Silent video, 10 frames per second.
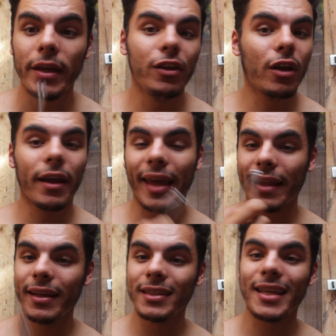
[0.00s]
You can
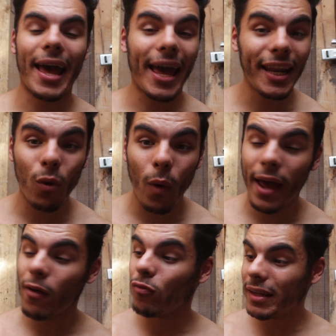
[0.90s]
get these at
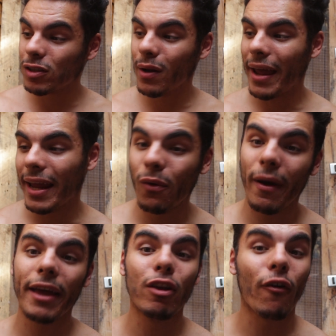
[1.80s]
anywhere, literally
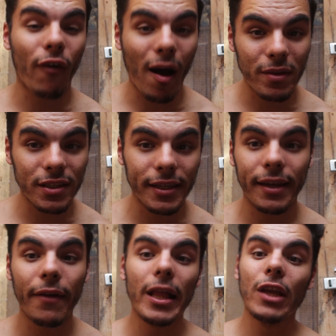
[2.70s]
anywhere, your pharmacy,